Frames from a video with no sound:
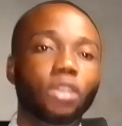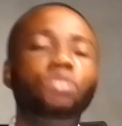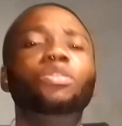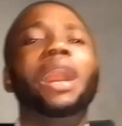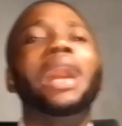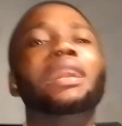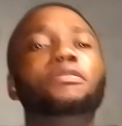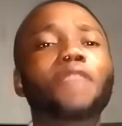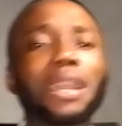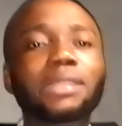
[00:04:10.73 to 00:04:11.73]
So I
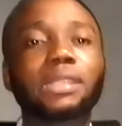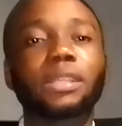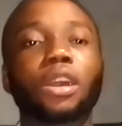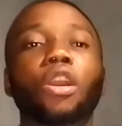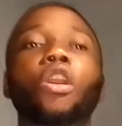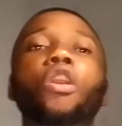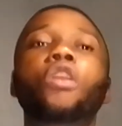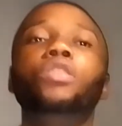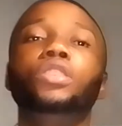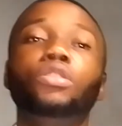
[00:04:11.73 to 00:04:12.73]
advise
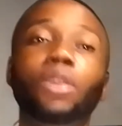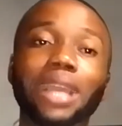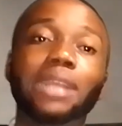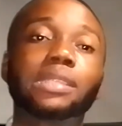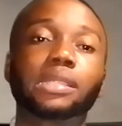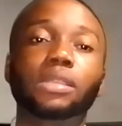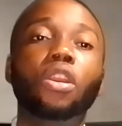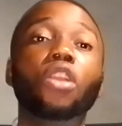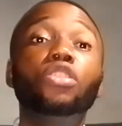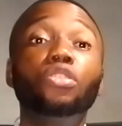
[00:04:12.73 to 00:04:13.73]
all the lawyers,
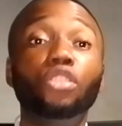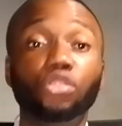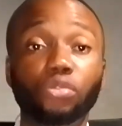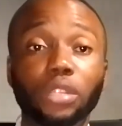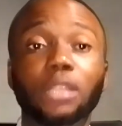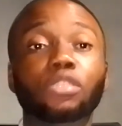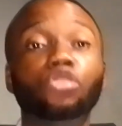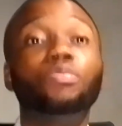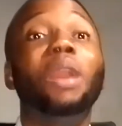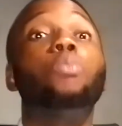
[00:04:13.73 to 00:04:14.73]
all the law
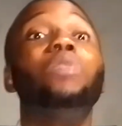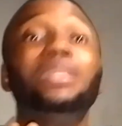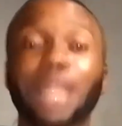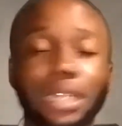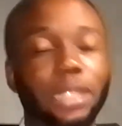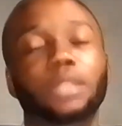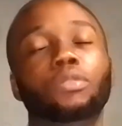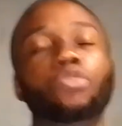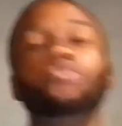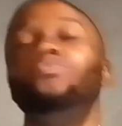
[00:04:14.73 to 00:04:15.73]
students to be acquainted
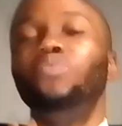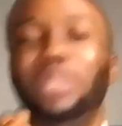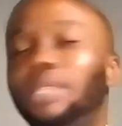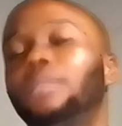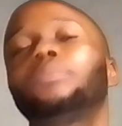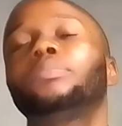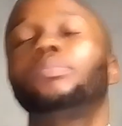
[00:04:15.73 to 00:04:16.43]
with